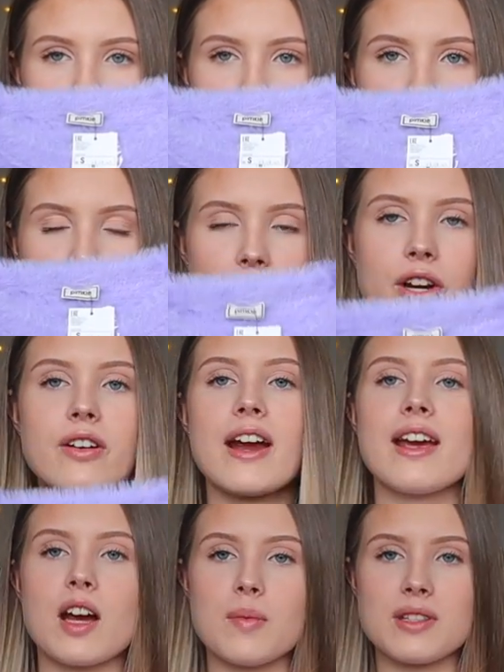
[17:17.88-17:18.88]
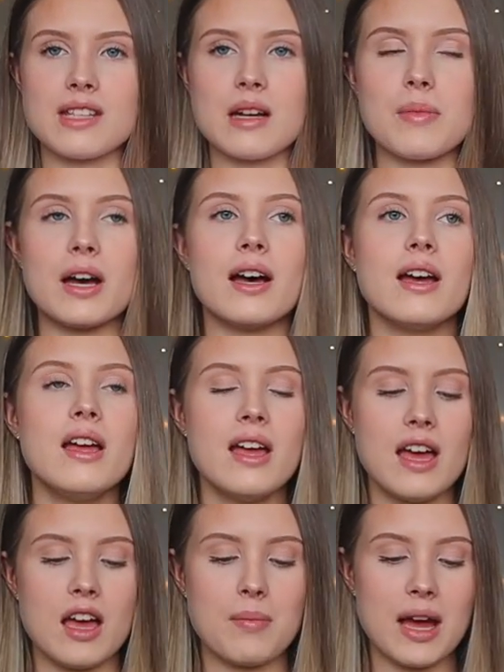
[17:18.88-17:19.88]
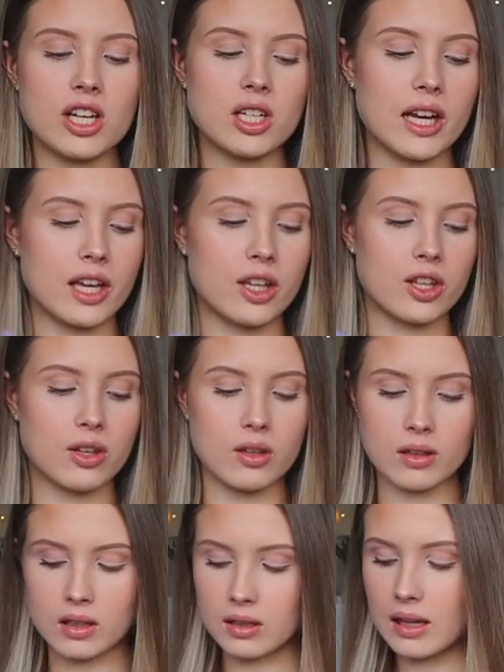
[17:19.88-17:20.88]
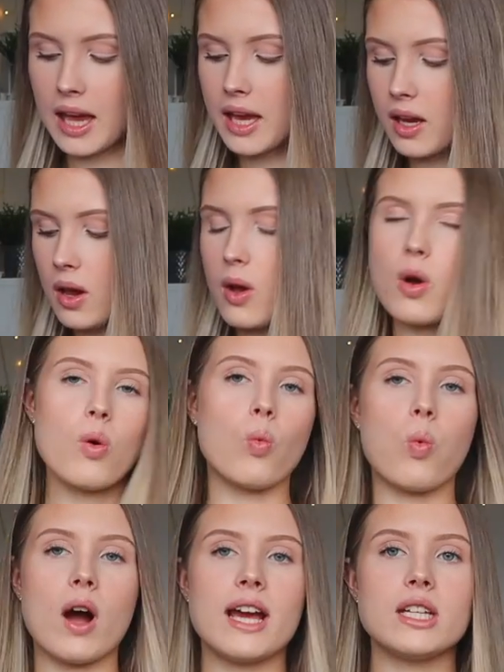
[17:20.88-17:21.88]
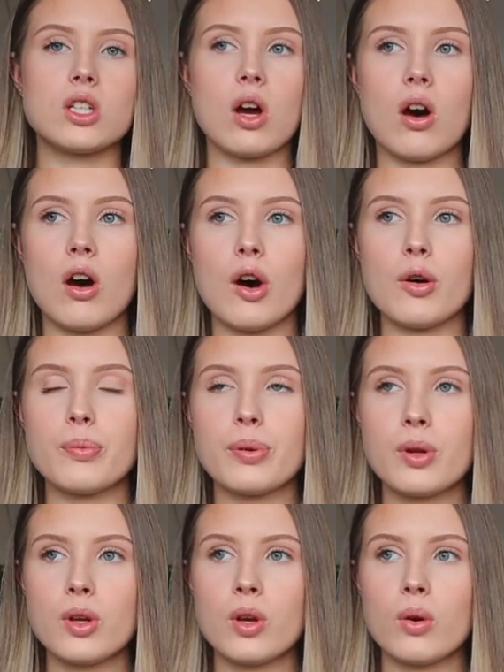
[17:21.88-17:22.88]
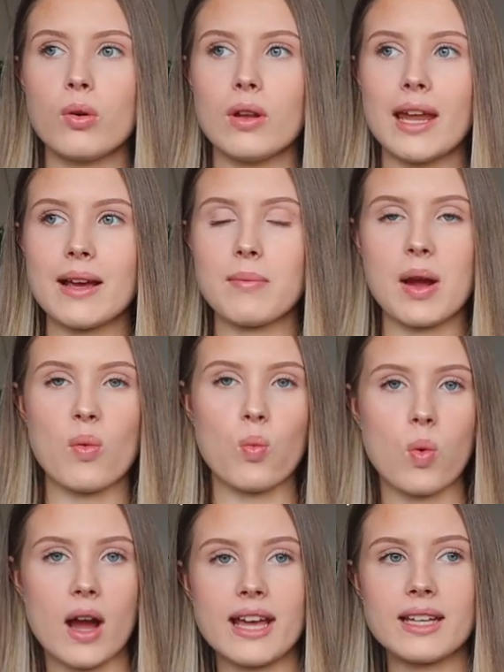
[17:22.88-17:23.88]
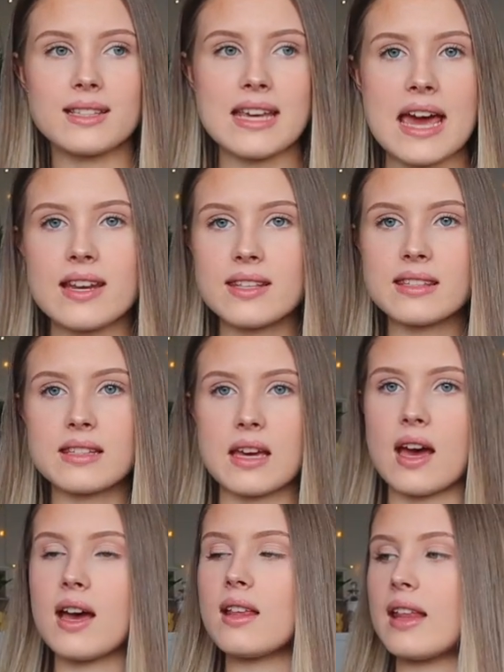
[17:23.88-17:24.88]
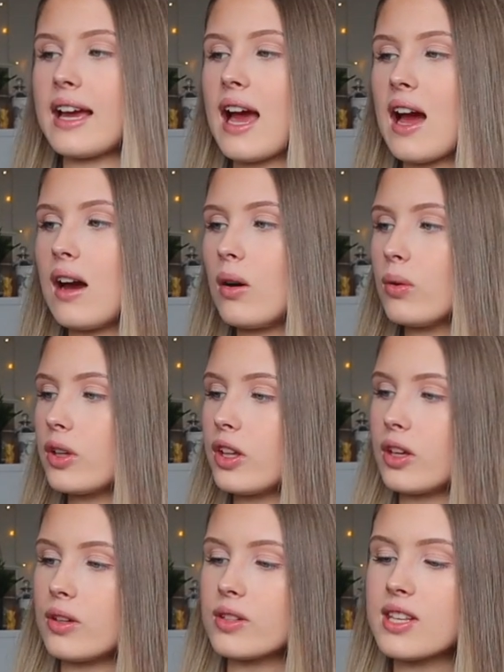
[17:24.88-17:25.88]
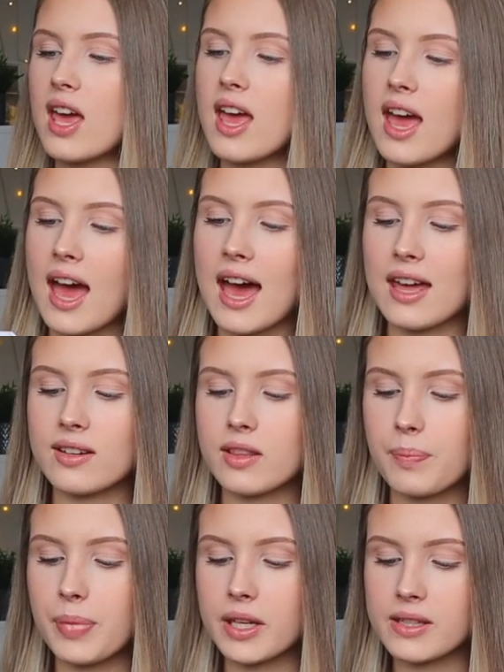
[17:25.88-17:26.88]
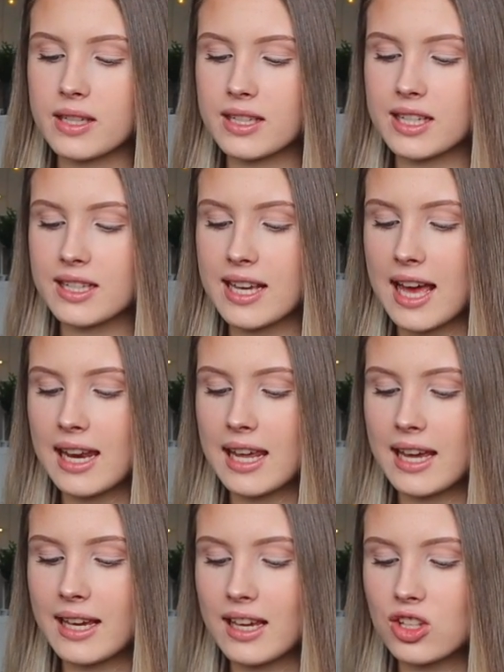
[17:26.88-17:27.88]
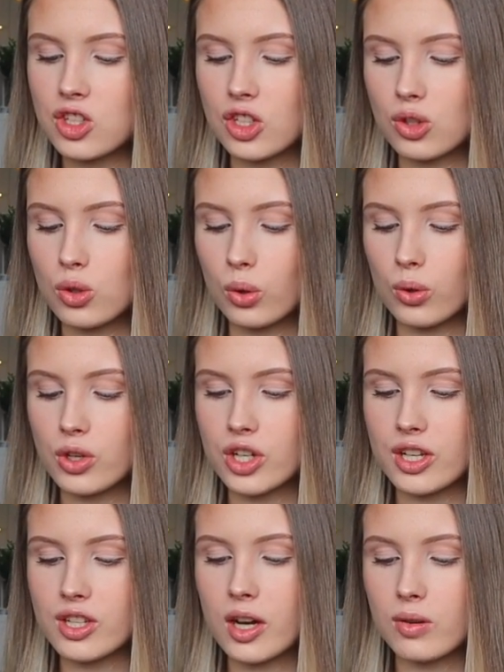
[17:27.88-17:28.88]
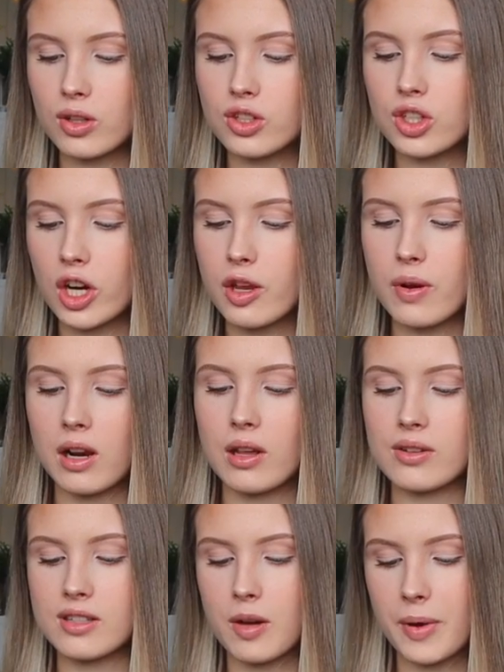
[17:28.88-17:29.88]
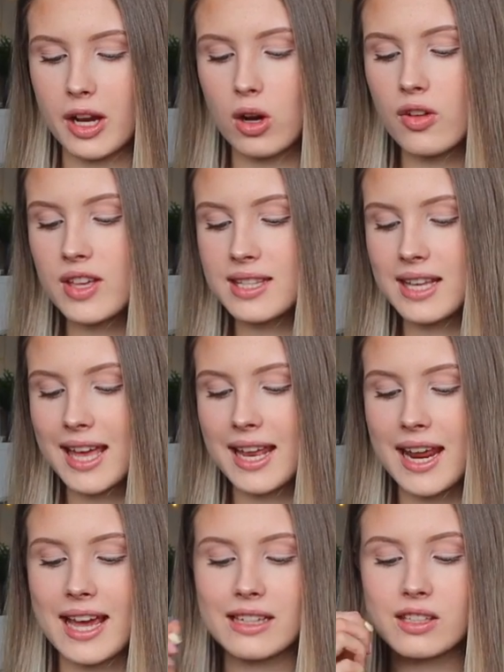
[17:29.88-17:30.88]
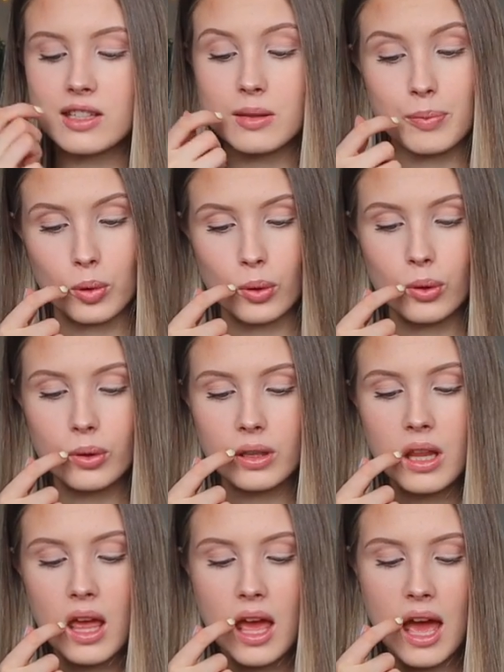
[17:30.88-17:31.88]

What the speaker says: be so great come summer. Imagine like a cute little like white top or like my white tennis skirt. Like, how cute. And the button detailing is just gorgeous. I'll show you a close up. I got this in a small.